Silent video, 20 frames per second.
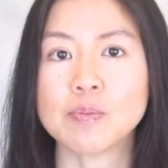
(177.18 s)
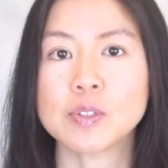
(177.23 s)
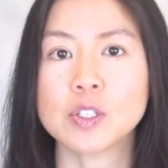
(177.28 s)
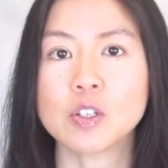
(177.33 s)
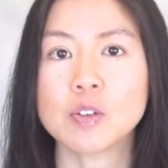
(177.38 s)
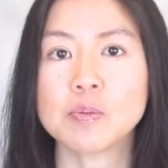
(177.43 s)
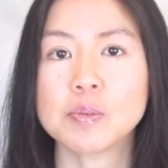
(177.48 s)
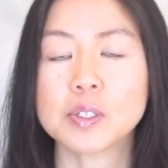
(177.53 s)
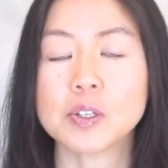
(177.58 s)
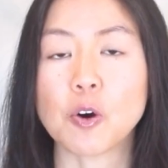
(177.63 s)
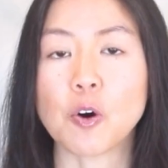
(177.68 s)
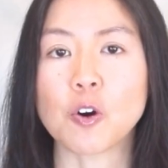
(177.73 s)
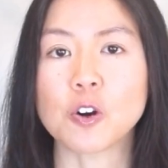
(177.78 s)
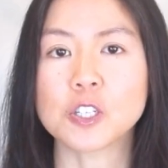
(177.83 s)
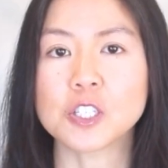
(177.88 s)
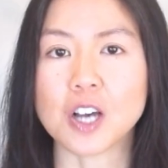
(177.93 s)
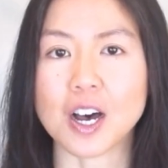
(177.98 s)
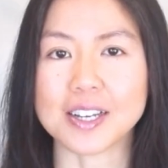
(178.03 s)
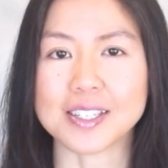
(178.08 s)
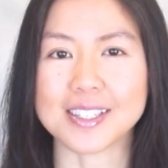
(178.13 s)
soups, or
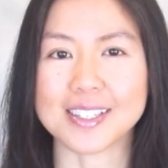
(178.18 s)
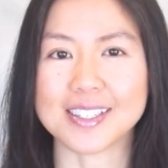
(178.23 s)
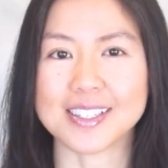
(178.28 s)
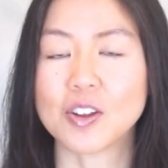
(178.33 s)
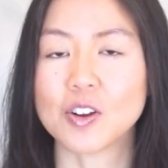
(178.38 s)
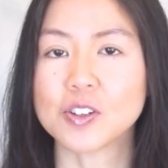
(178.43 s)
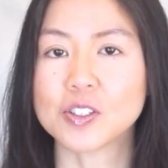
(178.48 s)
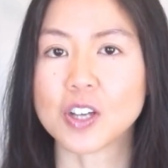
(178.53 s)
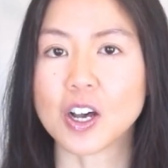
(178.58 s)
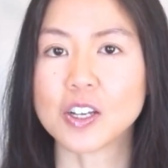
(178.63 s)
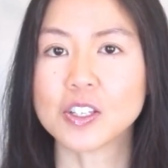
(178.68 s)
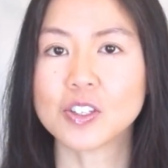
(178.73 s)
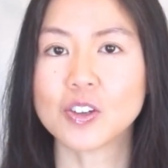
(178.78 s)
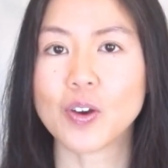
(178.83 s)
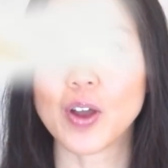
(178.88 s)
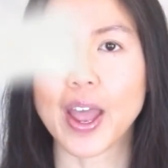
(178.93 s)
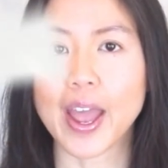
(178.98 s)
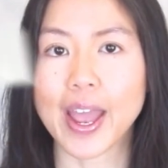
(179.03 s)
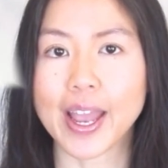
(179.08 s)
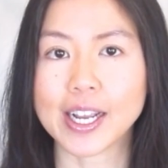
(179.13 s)
sauces. There is also
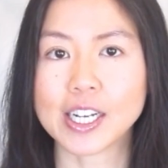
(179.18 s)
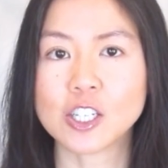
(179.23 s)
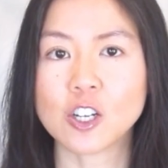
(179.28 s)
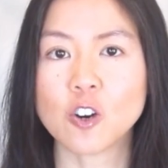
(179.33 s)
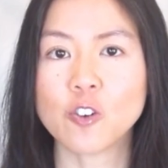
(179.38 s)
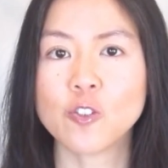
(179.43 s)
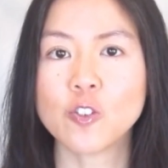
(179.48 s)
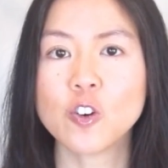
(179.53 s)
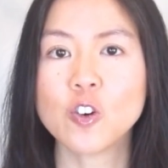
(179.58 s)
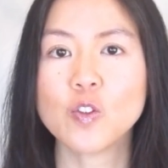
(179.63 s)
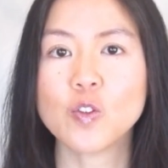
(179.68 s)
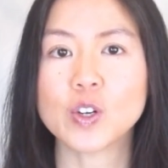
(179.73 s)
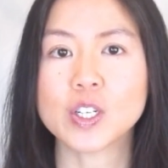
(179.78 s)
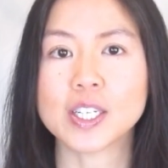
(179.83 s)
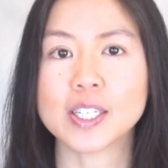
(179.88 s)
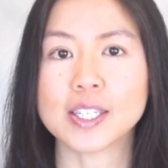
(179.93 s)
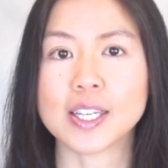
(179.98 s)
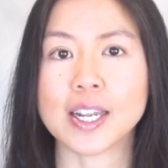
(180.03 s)
egg tofu, which is